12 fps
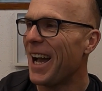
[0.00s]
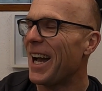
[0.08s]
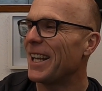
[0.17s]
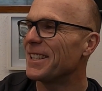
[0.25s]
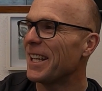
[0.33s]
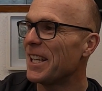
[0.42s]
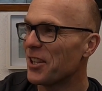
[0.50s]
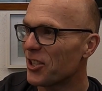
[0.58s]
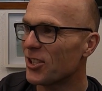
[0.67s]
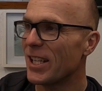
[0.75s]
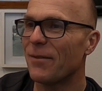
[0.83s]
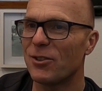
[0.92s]
And in the
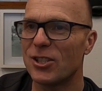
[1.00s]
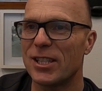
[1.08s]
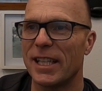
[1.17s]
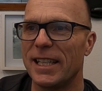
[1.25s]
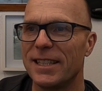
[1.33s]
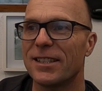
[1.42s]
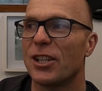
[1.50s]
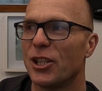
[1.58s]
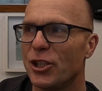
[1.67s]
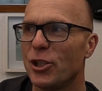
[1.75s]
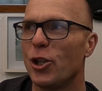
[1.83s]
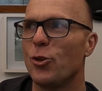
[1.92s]
70s,
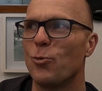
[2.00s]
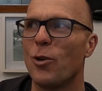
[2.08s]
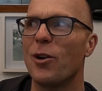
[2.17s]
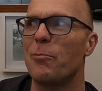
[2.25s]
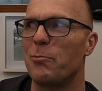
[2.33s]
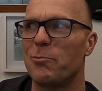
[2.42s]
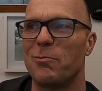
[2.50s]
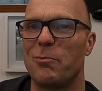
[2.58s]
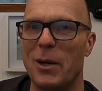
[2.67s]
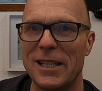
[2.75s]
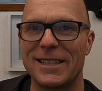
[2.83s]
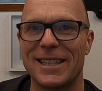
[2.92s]
you were
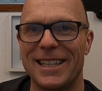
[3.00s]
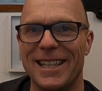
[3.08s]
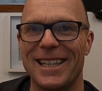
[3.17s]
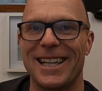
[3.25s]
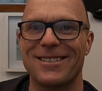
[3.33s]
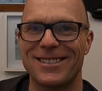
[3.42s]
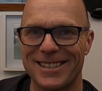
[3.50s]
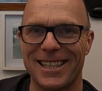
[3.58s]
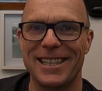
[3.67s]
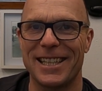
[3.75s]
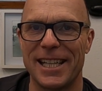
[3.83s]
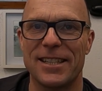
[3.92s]
basically allowed to
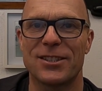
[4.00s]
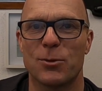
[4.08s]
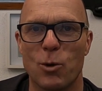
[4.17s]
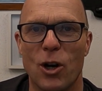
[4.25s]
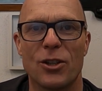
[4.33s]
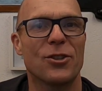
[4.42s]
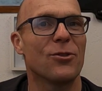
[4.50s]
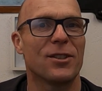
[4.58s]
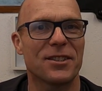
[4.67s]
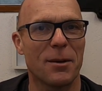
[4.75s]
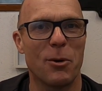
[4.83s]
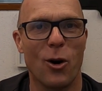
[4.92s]
take your kids to work during the
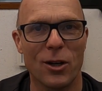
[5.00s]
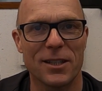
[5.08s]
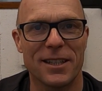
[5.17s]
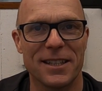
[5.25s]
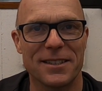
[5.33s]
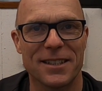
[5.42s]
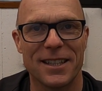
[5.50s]
summer holidays.